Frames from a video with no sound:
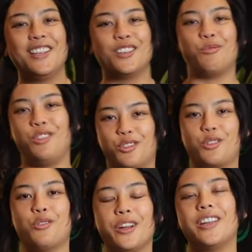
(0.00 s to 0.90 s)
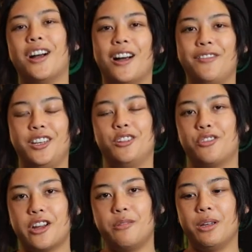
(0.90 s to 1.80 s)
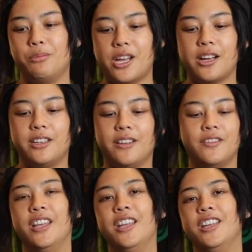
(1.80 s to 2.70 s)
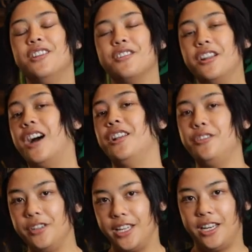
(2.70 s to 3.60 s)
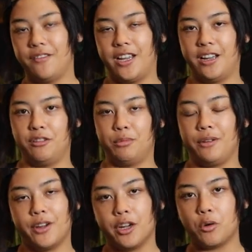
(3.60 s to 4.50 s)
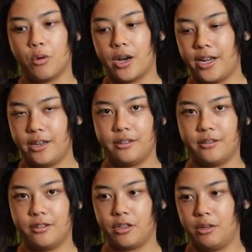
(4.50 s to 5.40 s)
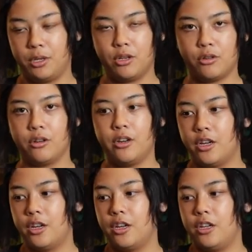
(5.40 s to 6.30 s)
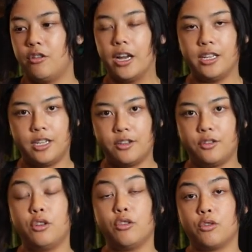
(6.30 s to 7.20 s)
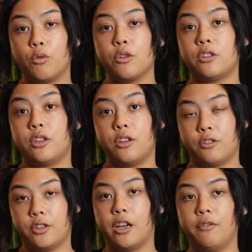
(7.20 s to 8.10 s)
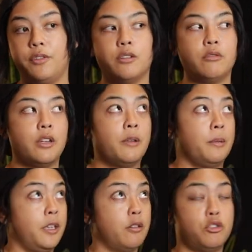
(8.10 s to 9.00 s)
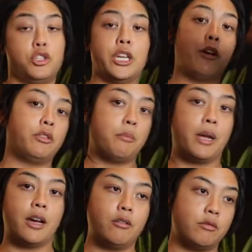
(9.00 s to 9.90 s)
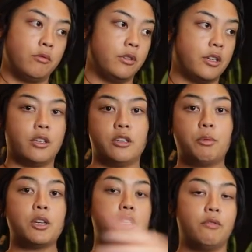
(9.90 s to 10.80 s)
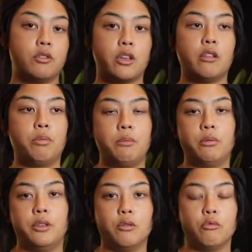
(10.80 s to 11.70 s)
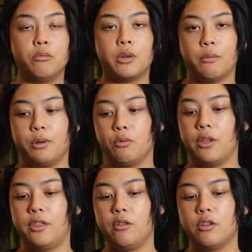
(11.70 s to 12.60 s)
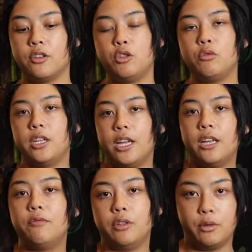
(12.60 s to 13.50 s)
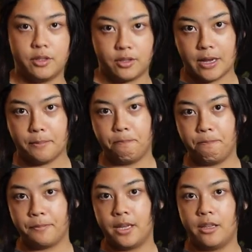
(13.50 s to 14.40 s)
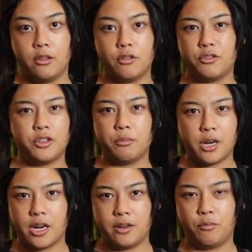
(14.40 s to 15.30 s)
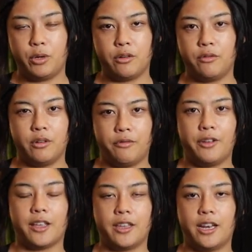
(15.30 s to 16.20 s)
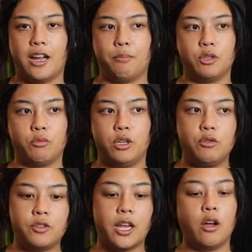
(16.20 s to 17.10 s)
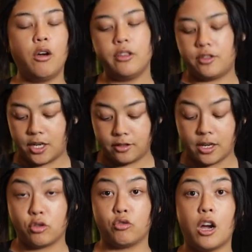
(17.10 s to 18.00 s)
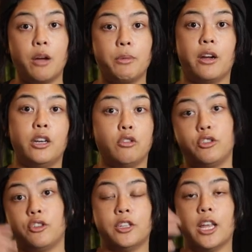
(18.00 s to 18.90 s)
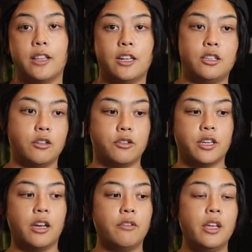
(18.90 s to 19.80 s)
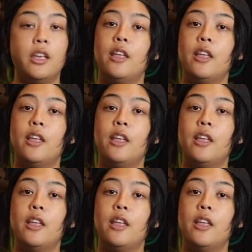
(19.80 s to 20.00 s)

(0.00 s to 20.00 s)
Because when you're scoring coffee and you're trying to be objective, You're not doing any of that. You're being very quiet. You're keeping your, your ideas scores to yourself. You don't, you don't shout them out, especially if there's other people in the room copying with you, because you could influence them. There's some kind of weird effect that happens when you say, oh, this tastes like strawberry, and you're just saying that to yourself.